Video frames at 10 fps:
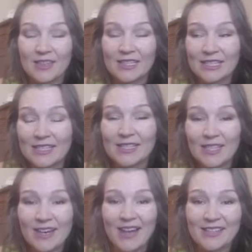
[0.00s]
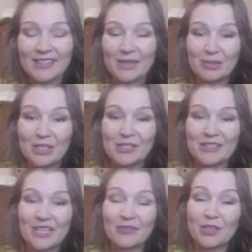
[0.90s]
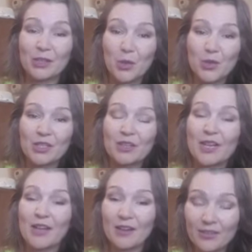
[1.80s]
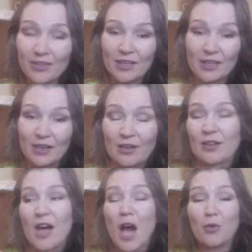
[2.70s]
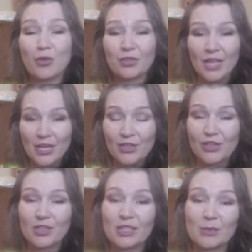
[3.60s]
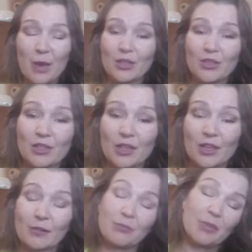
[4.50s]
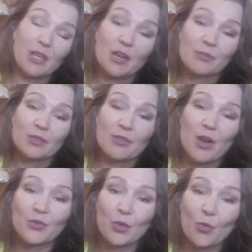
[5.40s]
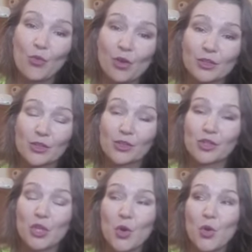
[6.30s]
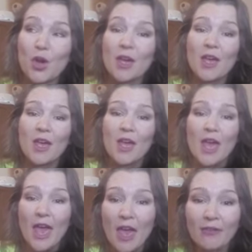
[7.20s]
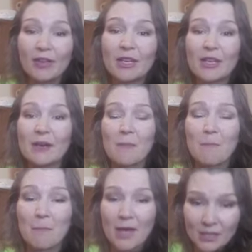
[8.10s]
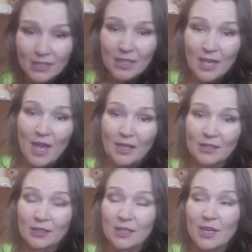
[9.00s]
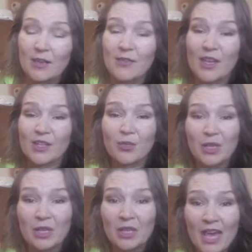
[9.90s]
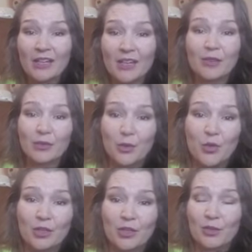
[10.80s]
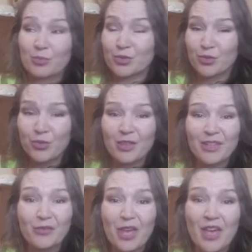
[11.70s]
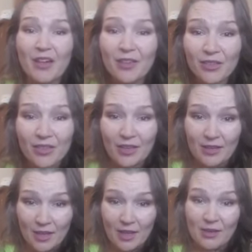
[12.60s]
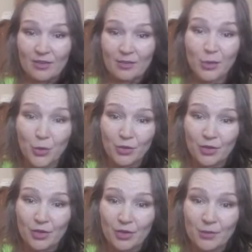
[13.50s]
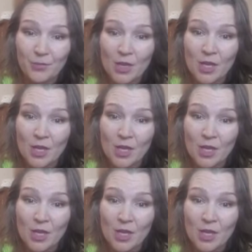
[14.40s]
This is the concept, is living longer, healthier. Our nation especially, and becomes around the world, is so heavily medicated that we can live longer, but we live healthier longer.